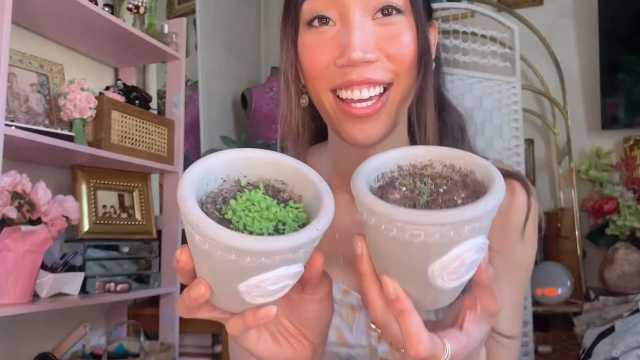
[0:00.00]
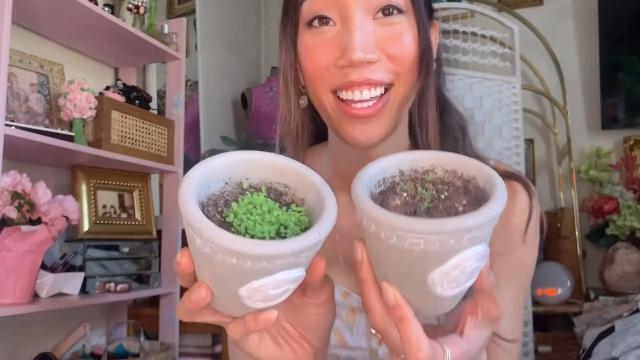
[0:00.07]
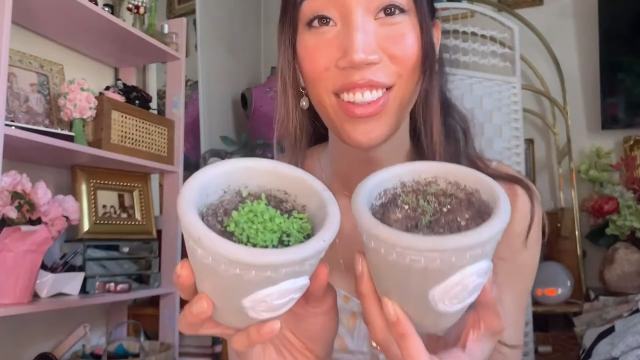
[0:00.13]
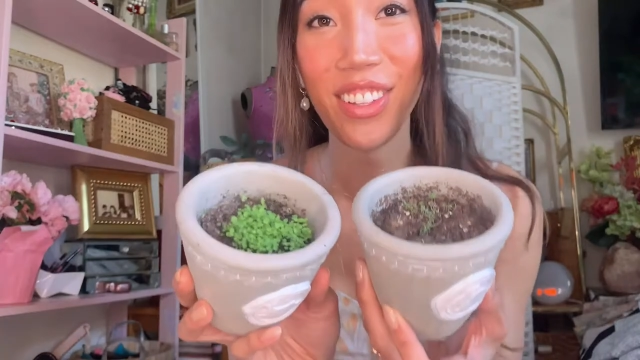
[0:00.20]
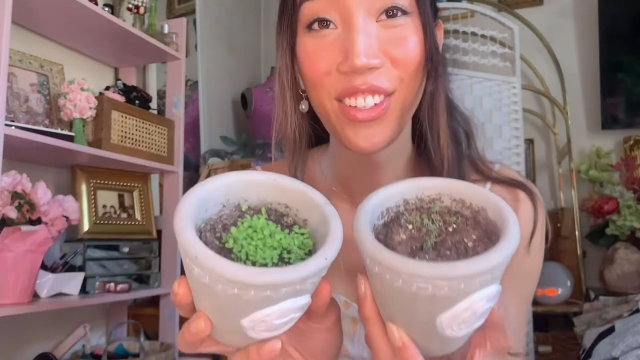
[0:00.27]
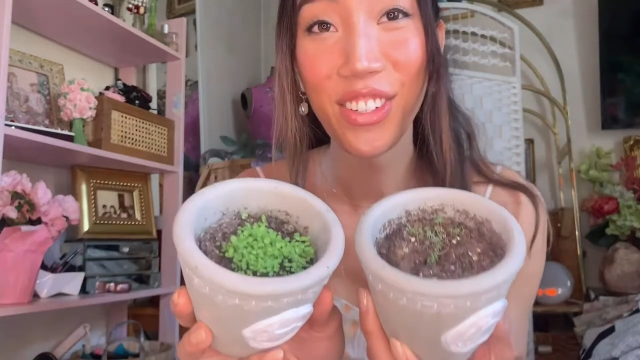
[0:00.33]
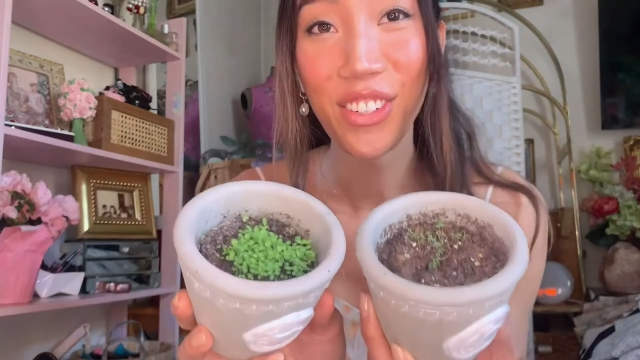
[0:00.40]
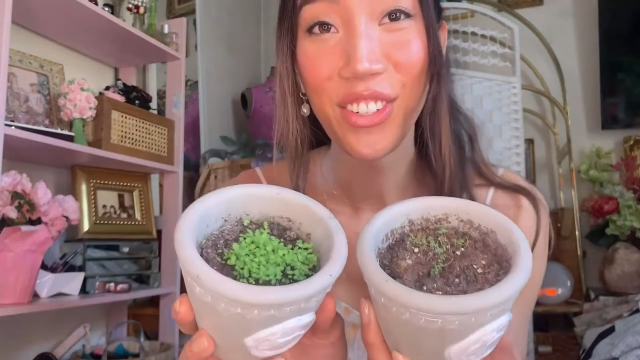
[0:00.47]

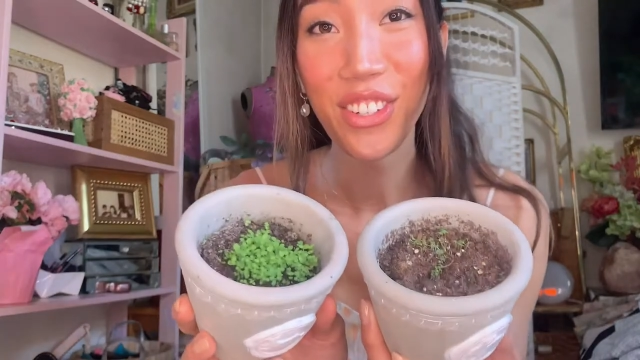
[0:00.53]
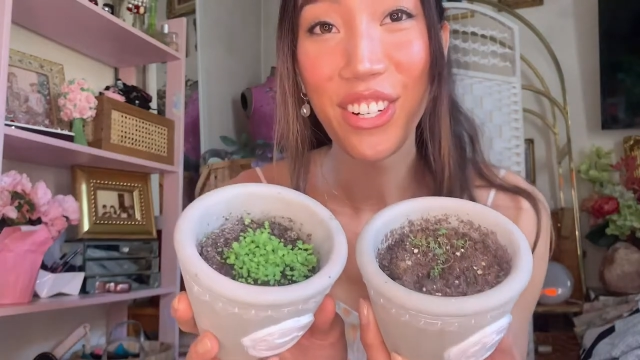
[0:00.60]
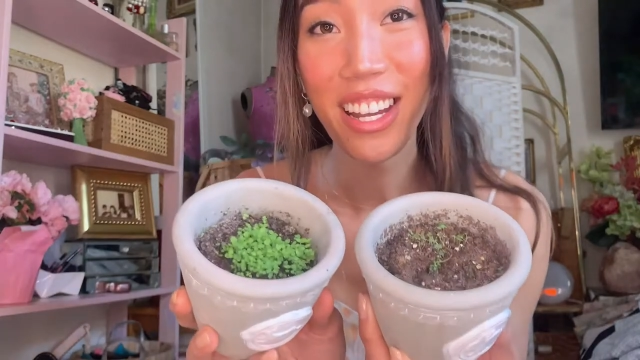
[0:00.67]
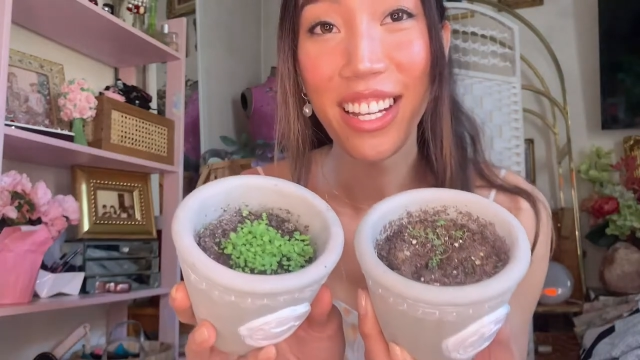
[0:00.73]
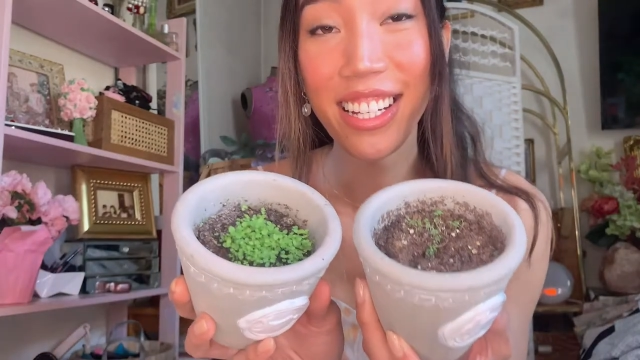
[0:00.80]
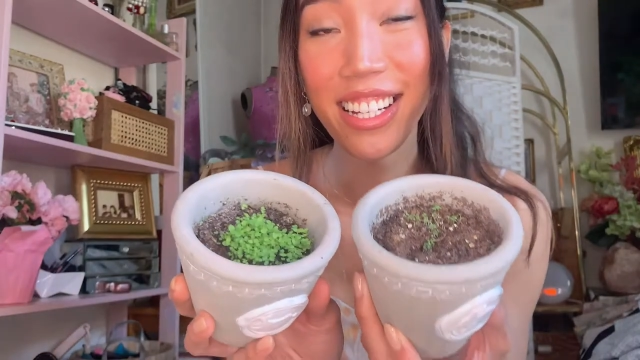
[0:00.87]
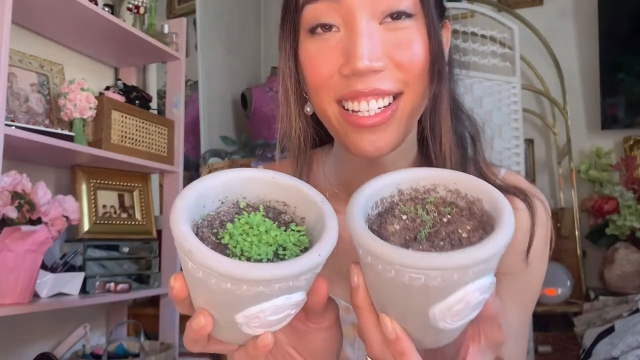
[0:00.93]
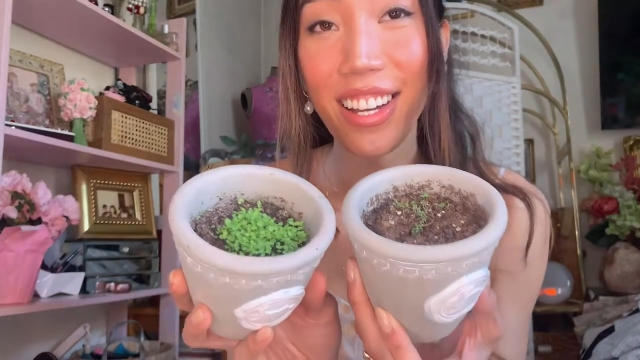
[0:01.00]
little
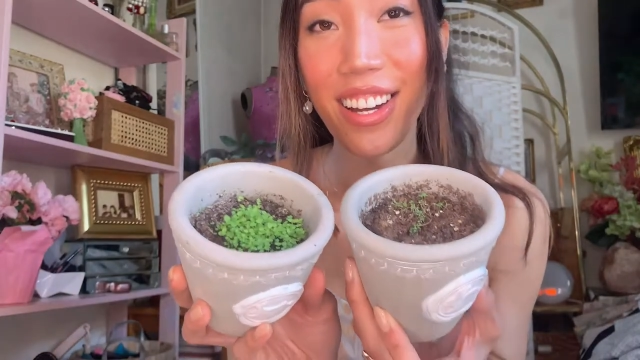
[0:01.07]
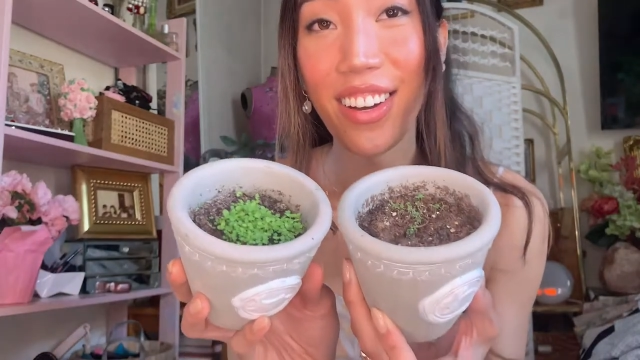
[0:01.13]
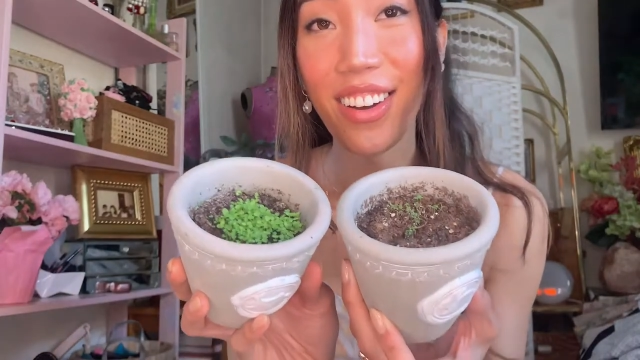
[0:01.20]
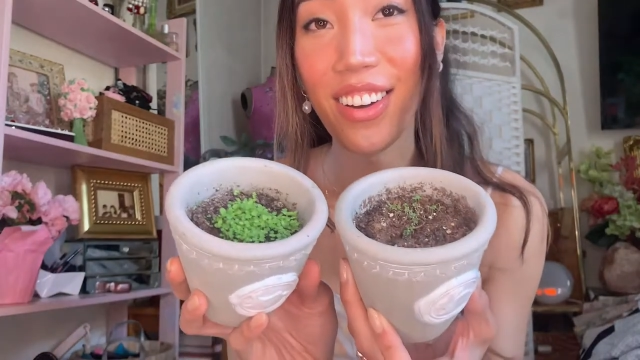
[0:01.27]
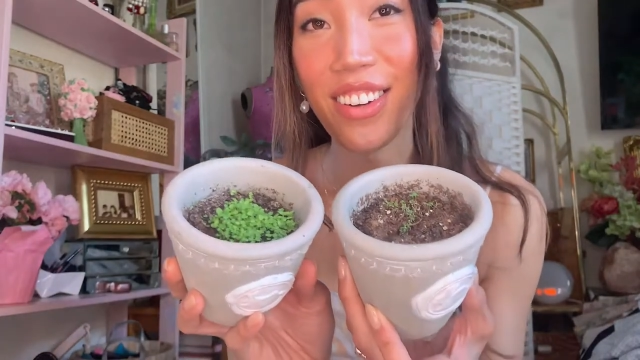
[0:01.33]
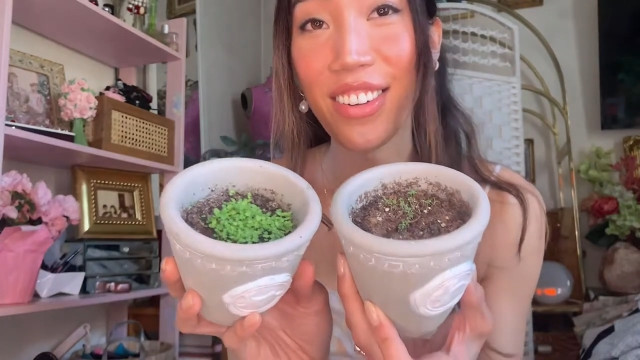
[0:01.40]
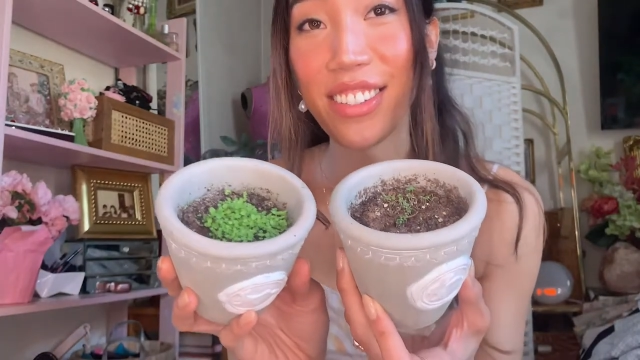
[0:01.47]
oregano.